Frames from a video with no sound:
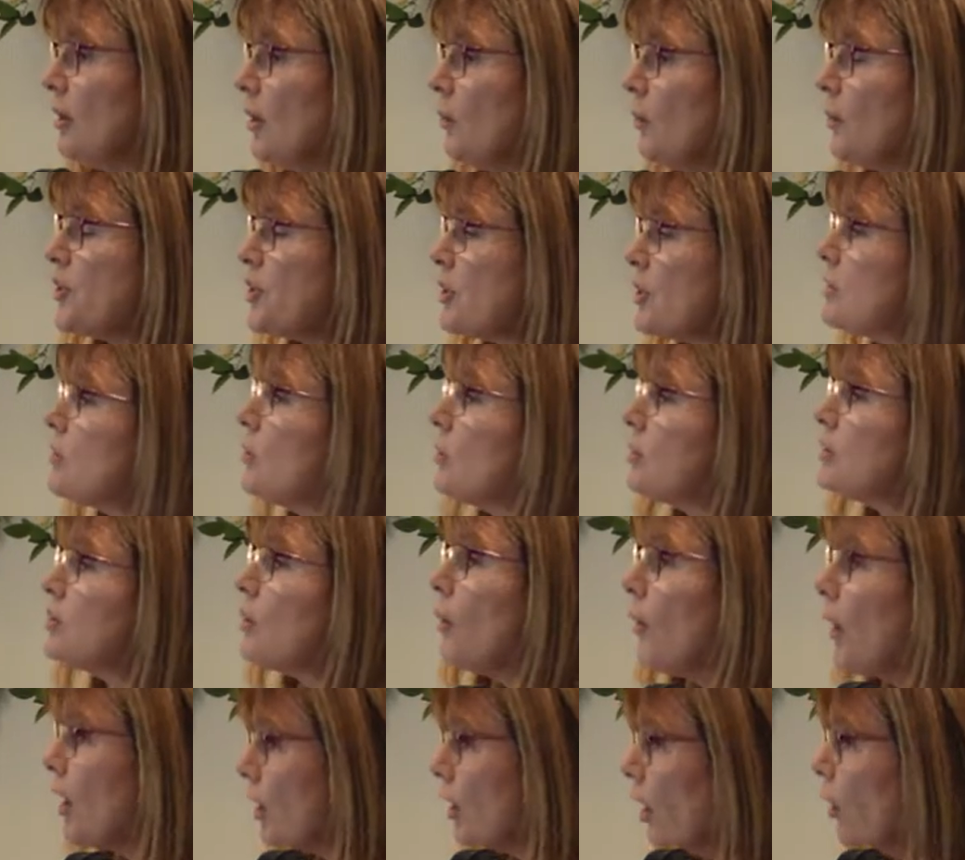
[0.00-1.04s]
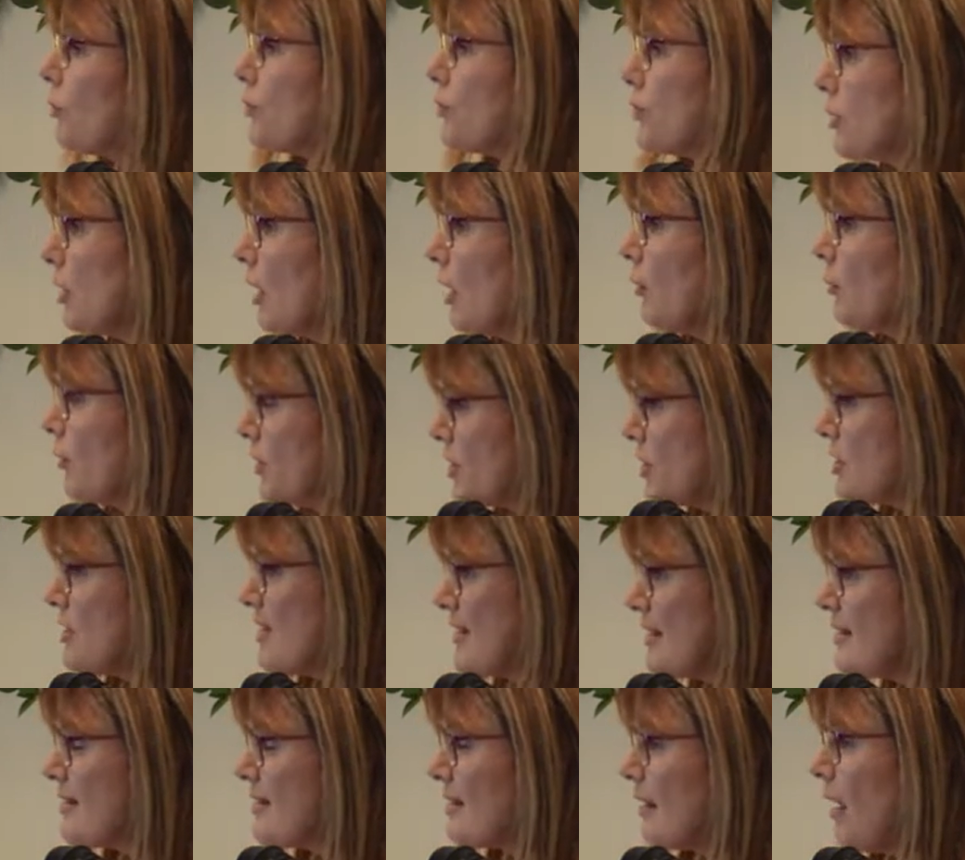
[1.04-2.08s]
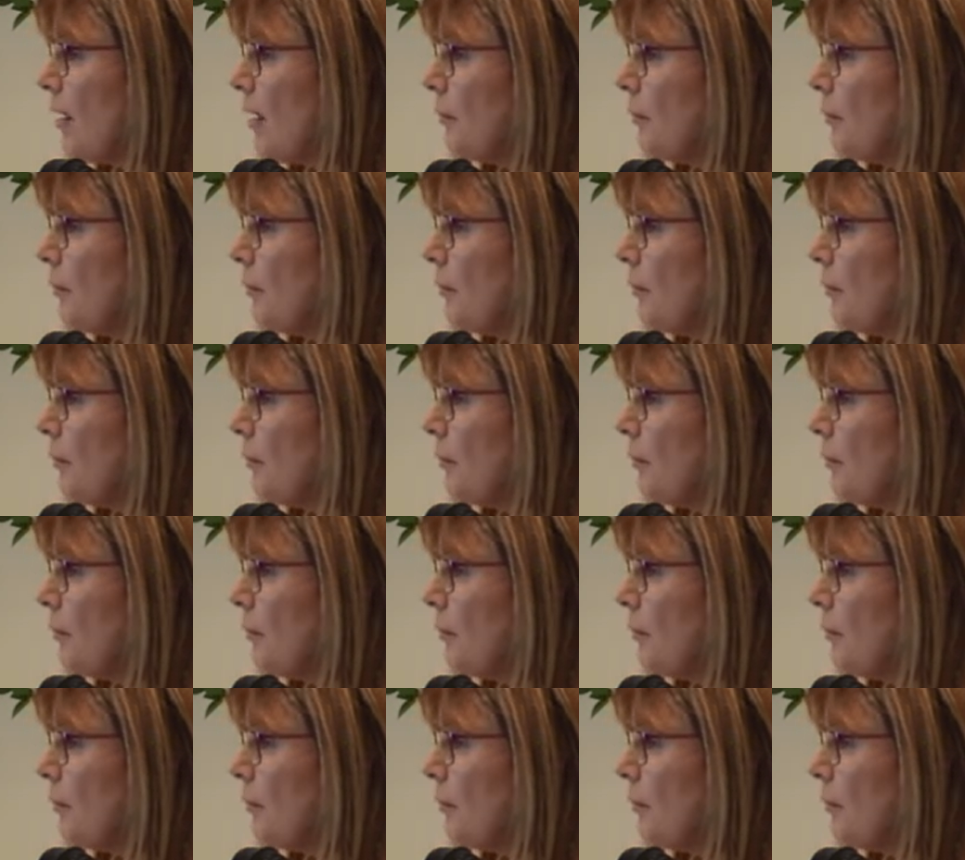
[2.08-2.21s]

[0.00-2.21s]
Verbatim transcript: which is also a culture, which is Islam.